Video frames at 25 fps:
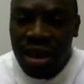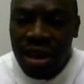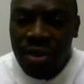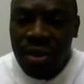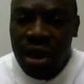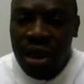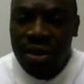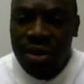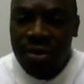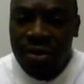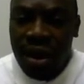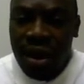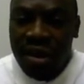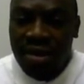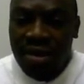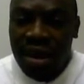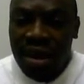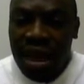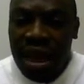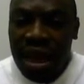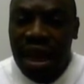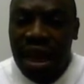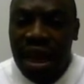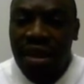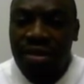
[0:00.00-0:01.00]
in order to
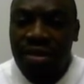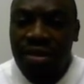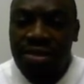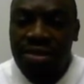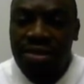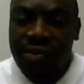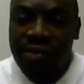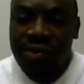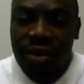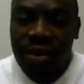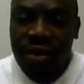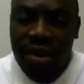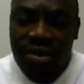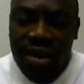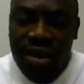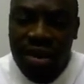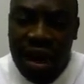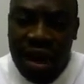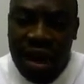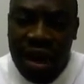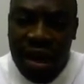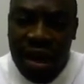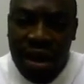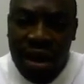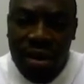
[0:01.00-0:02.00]
escalate your Forex
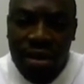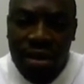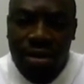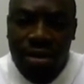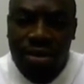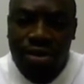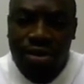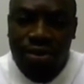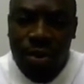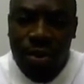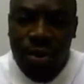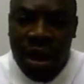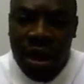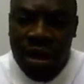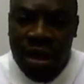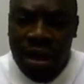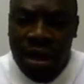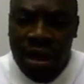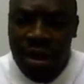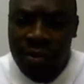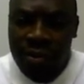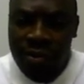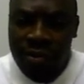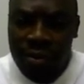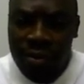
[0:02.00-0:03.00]
career on to
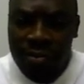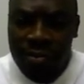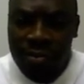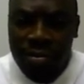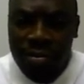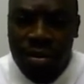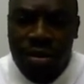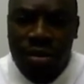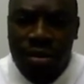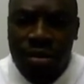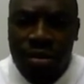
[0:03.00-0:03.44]
another level.